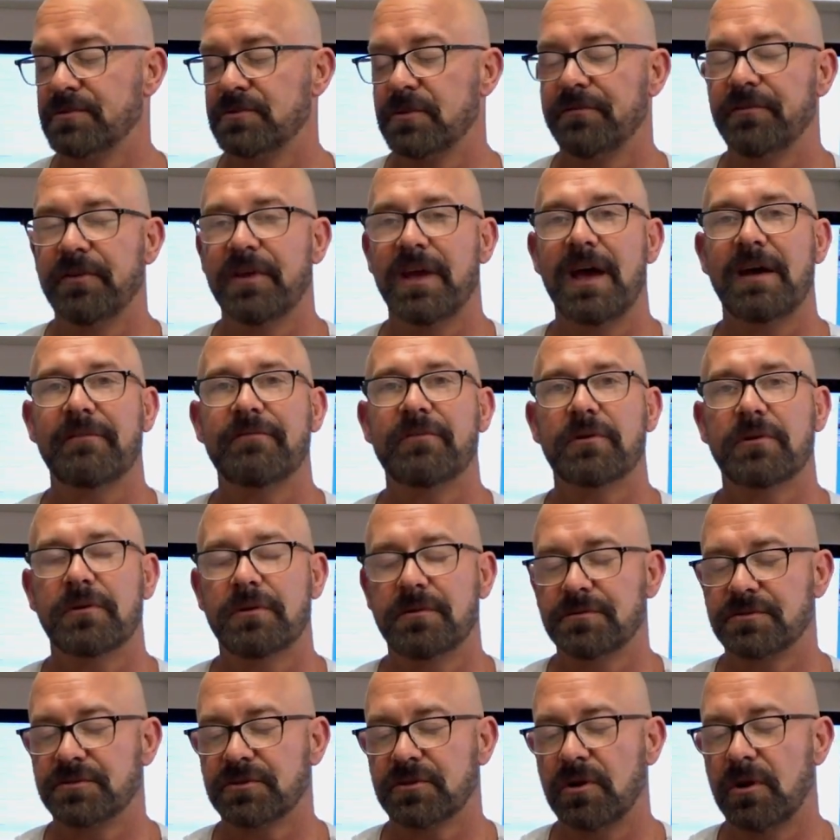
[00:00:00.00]
So if you have your
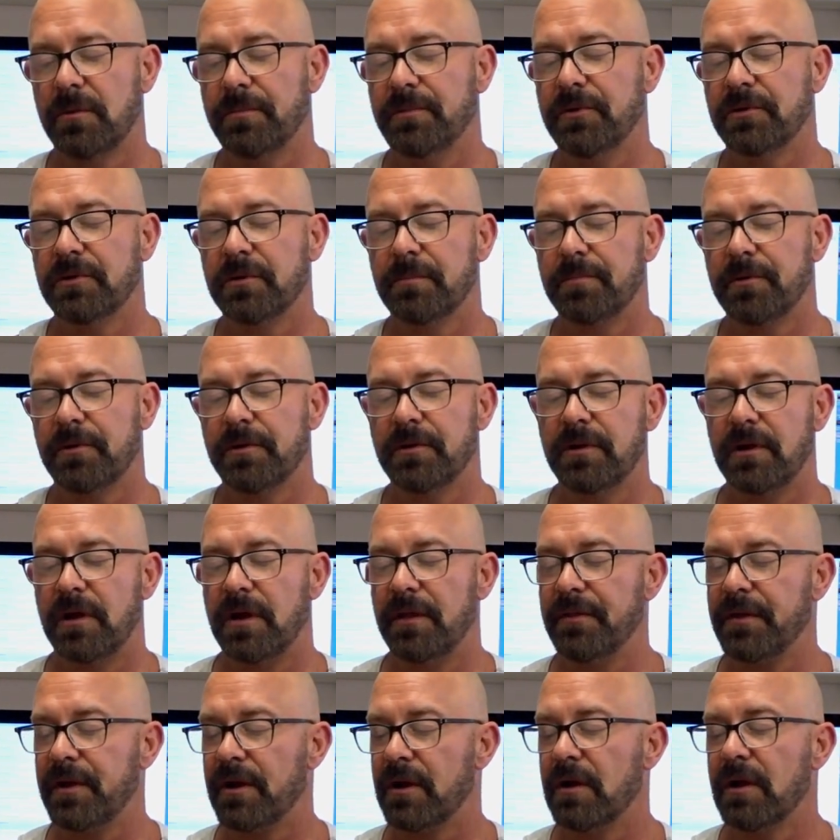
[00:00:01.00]
own scope, you could put it
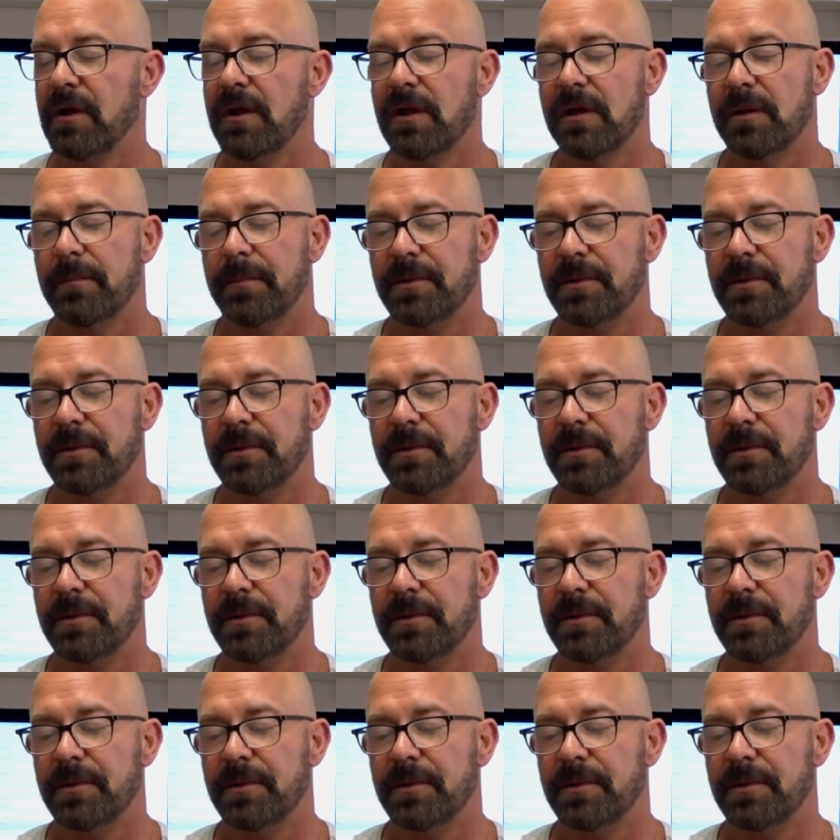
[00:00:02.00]
on there,